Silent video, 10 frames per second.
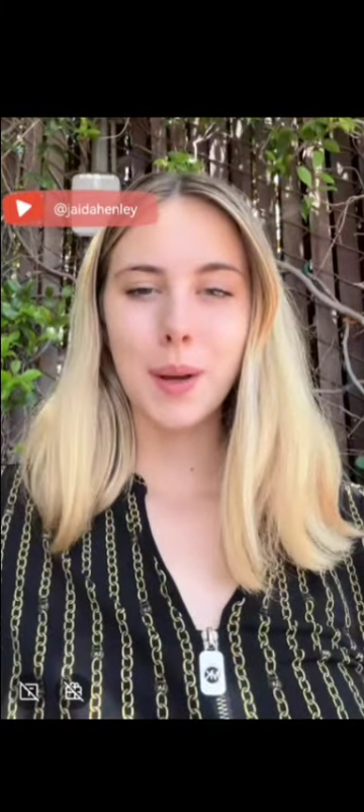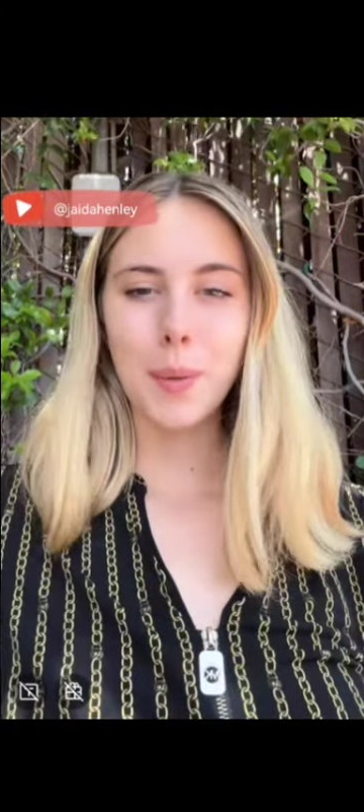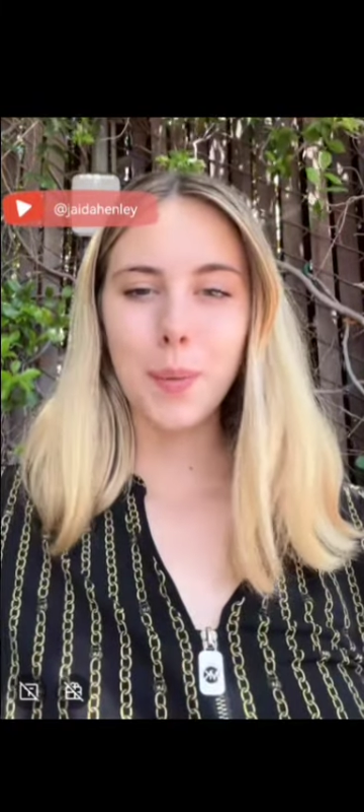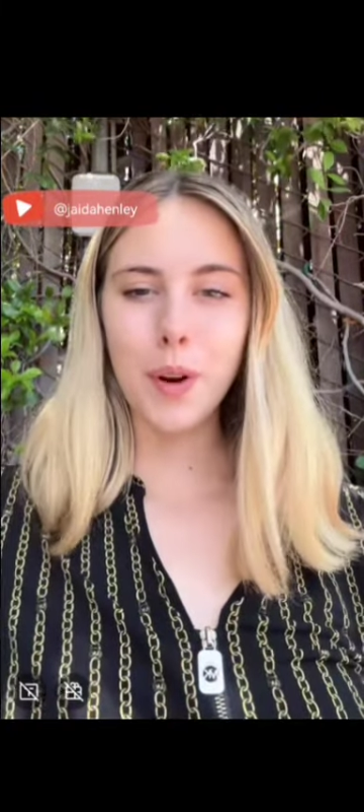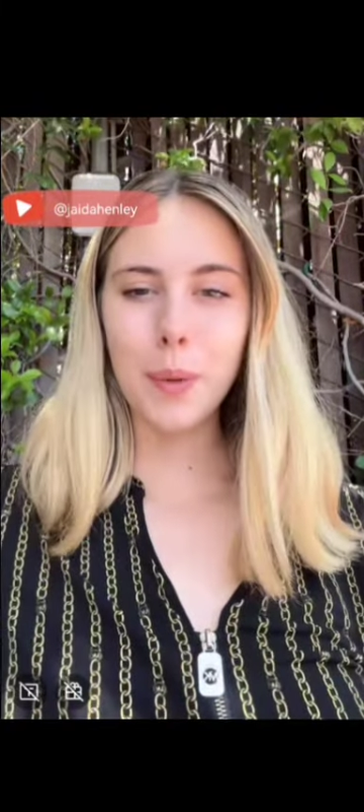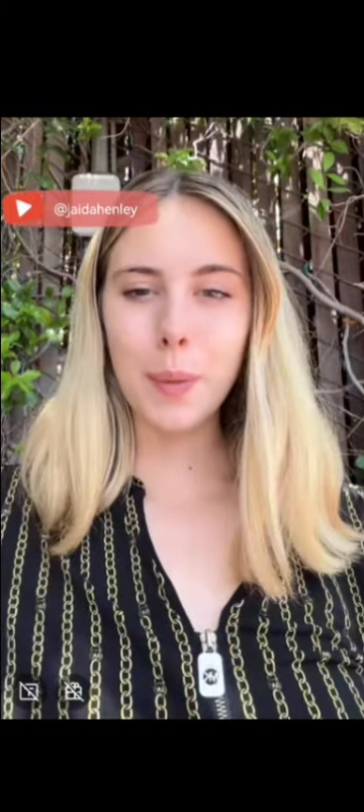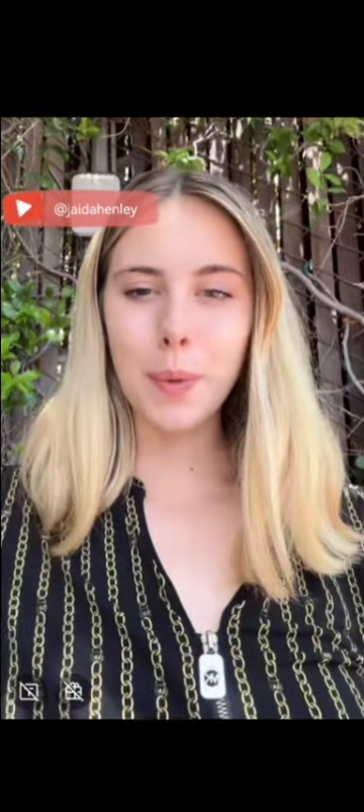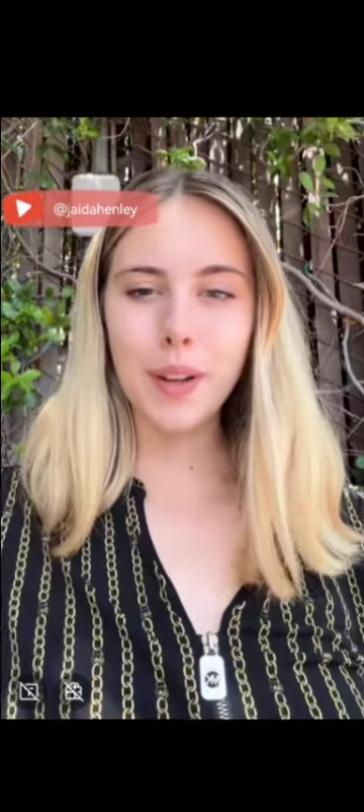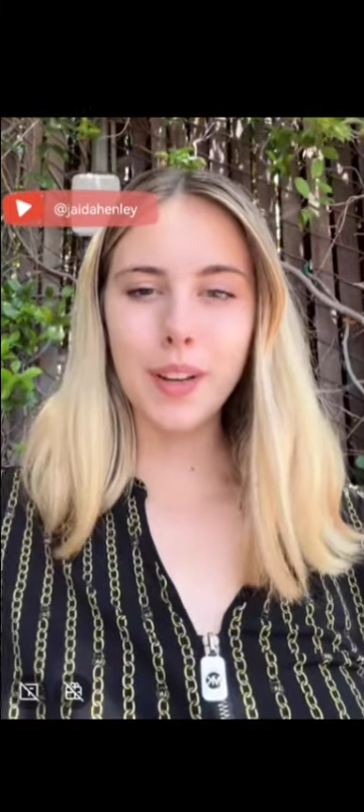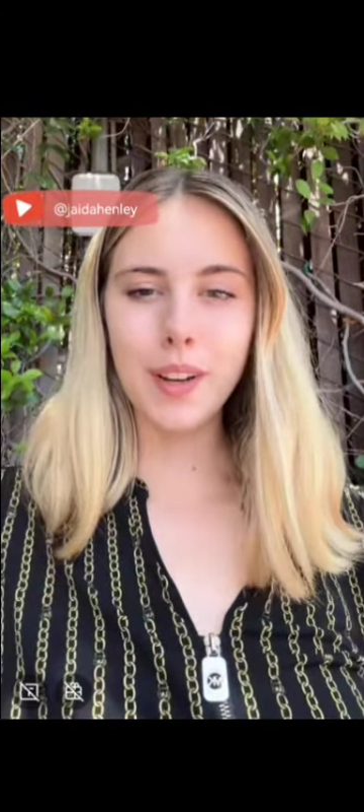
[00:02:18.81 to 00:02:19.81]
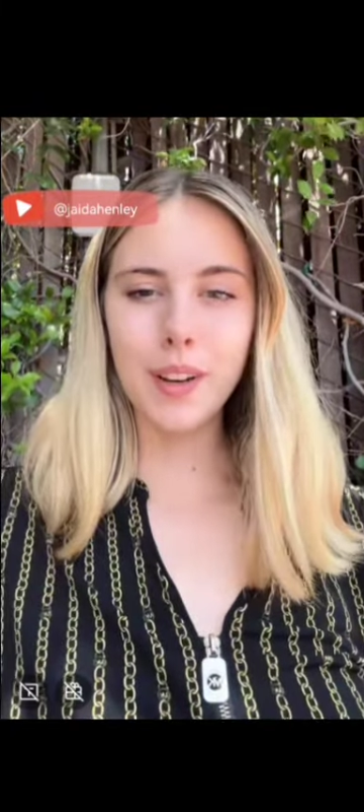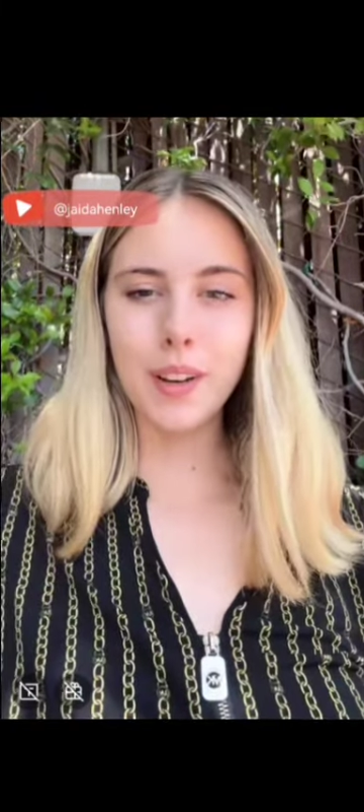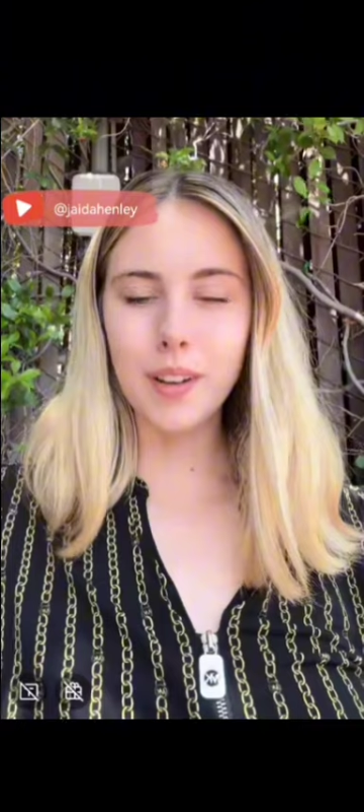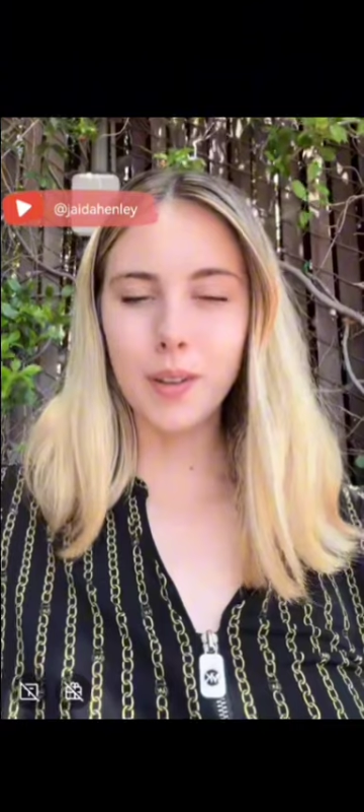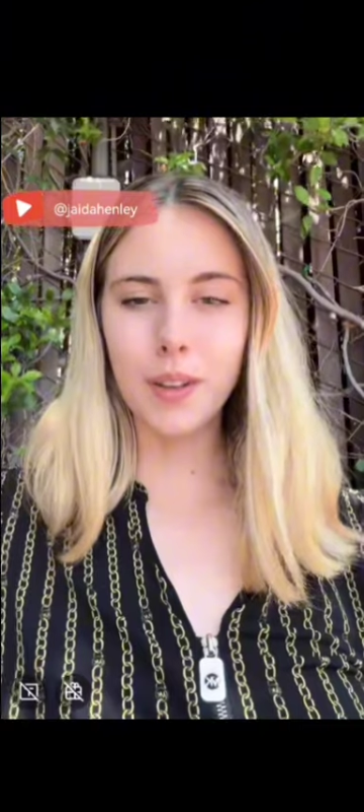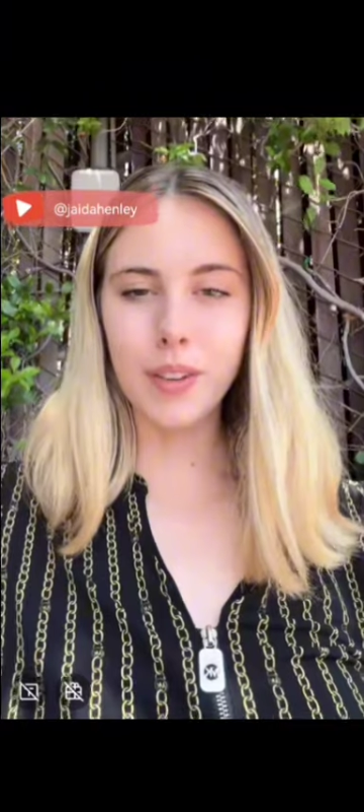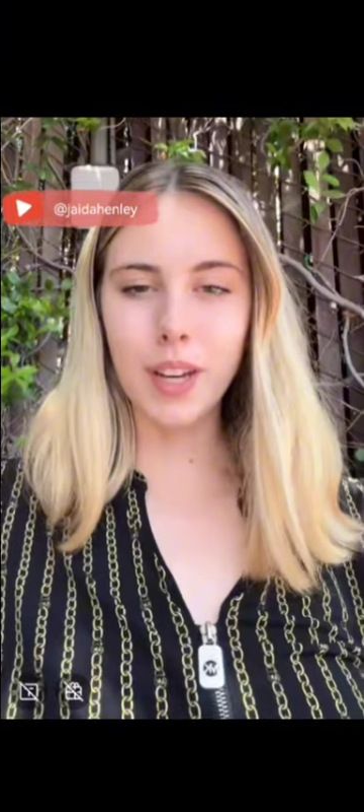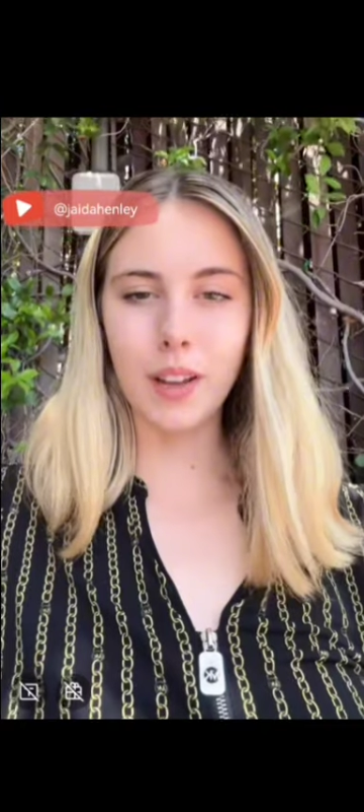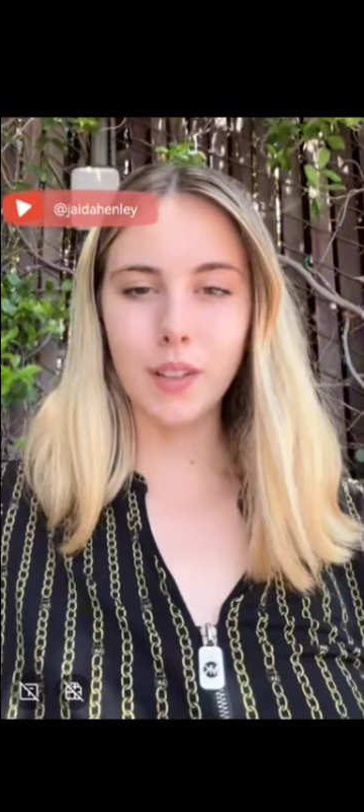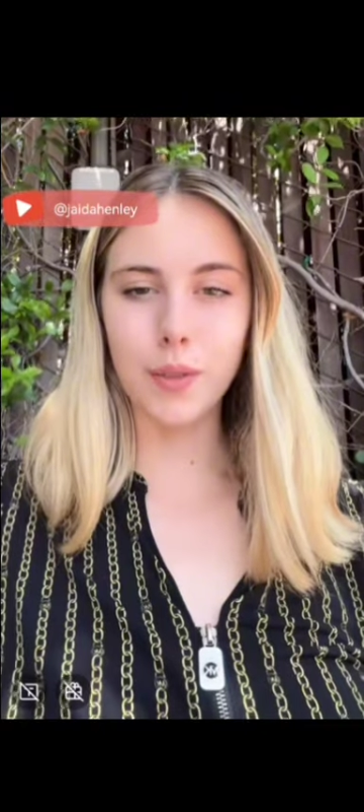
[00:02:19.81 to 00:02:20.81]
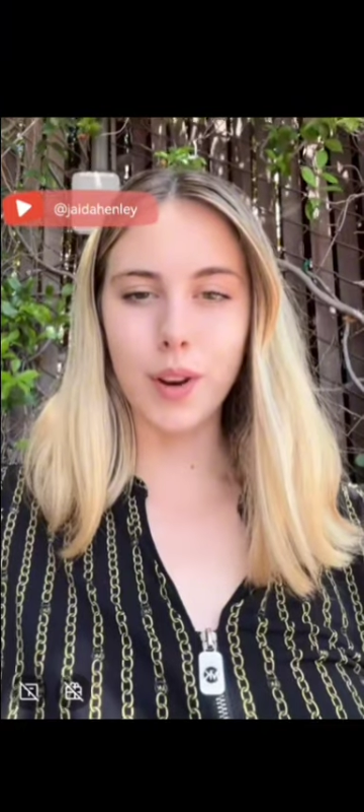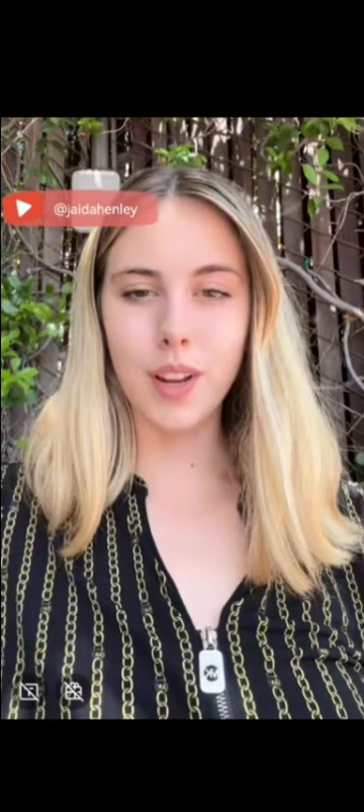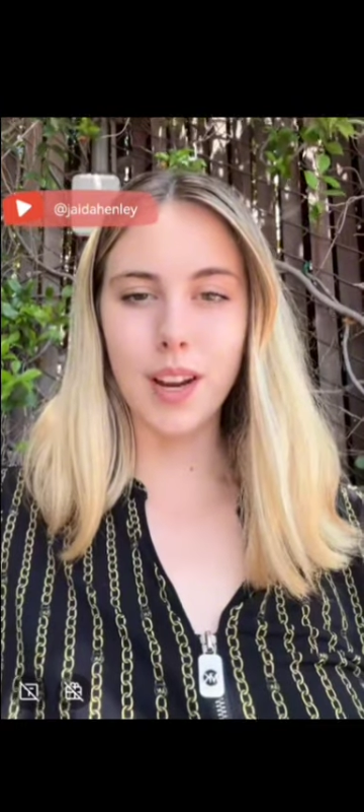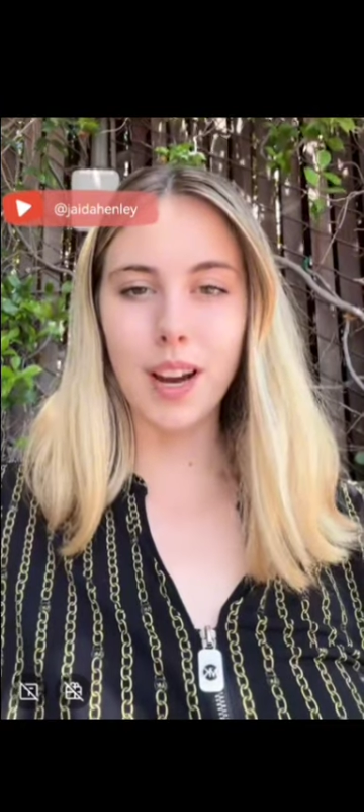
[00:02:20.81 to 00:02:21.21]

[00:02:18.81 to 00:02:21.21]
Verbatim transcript: more people in here. You live in California?